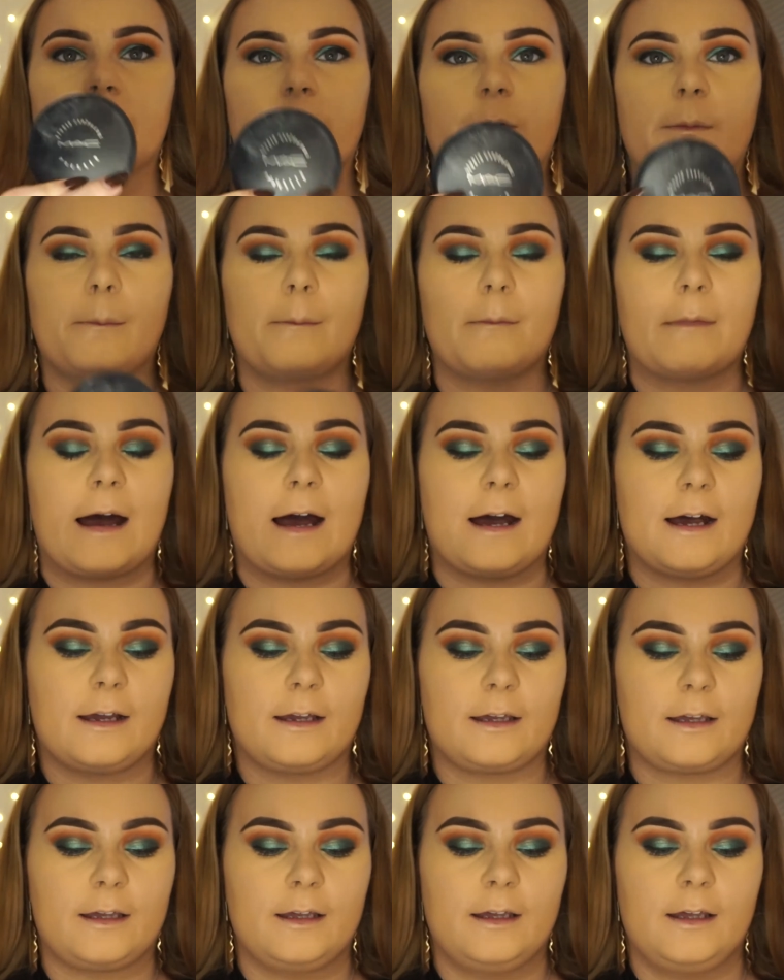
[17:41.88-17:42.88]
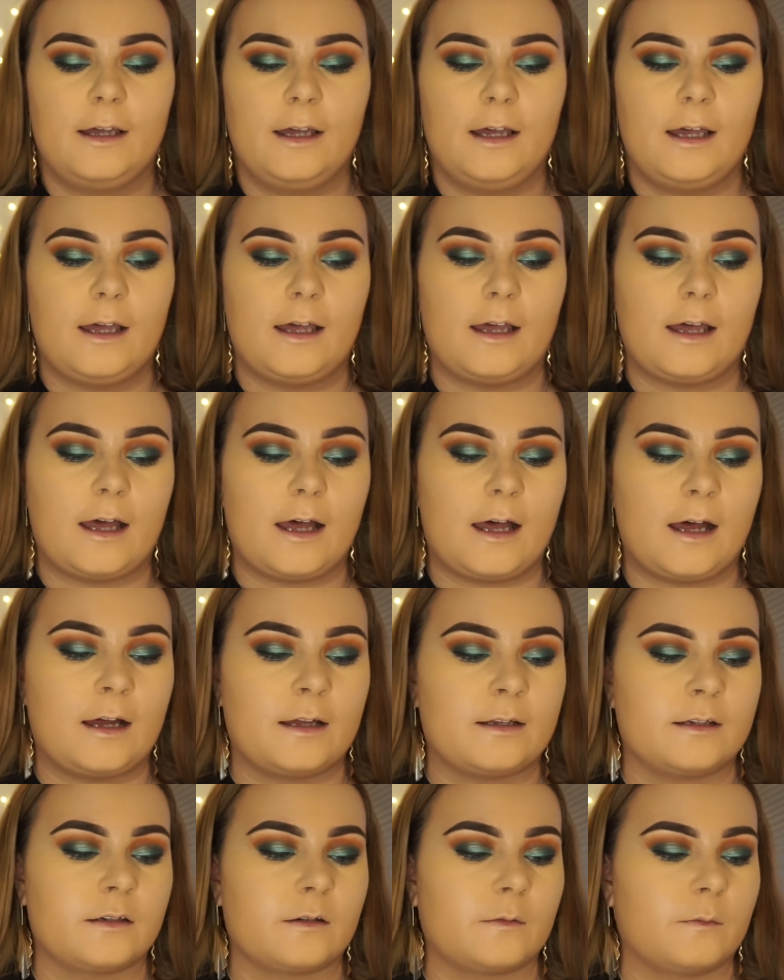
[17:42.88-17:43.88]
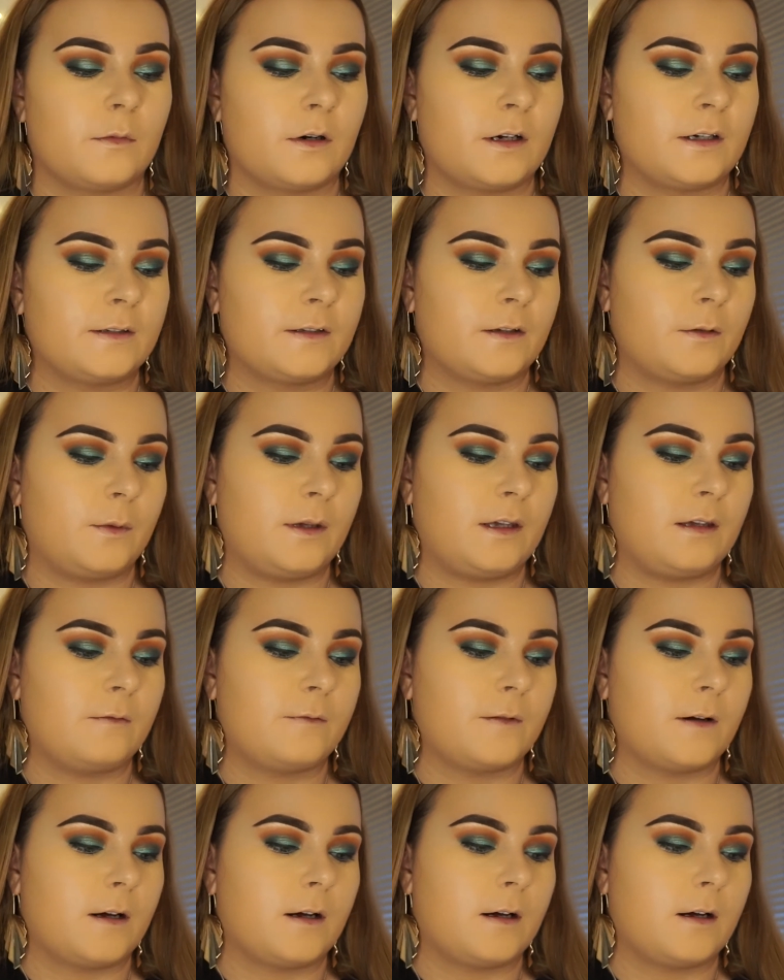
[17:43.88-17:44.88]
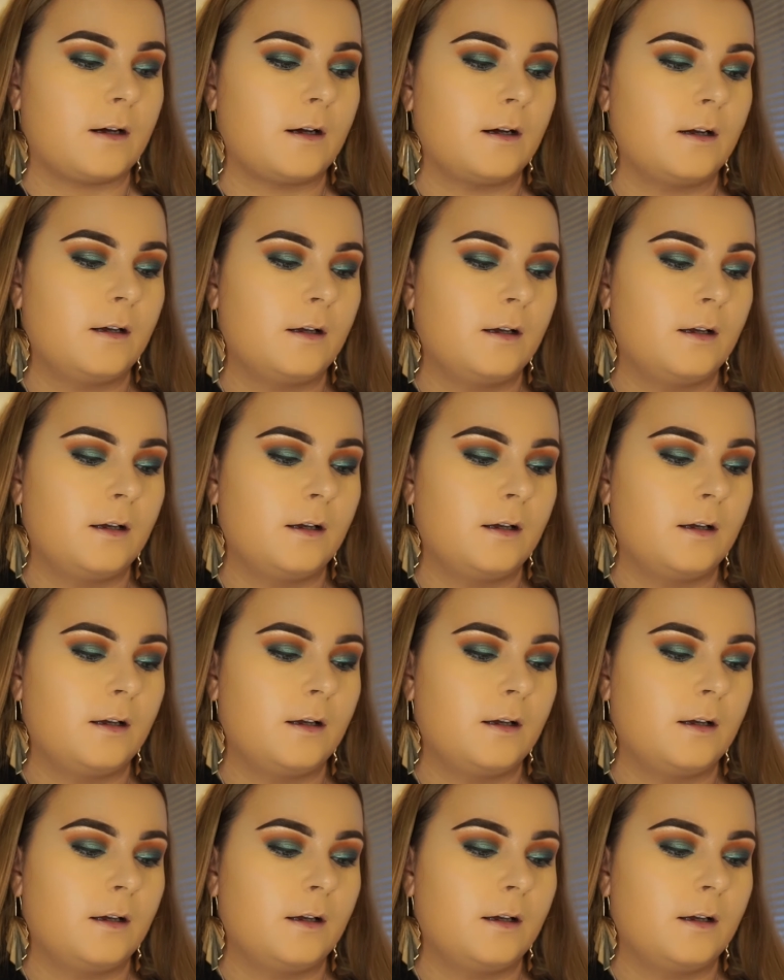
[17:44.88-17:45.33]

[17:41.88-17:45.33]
from MAC and my Zoeva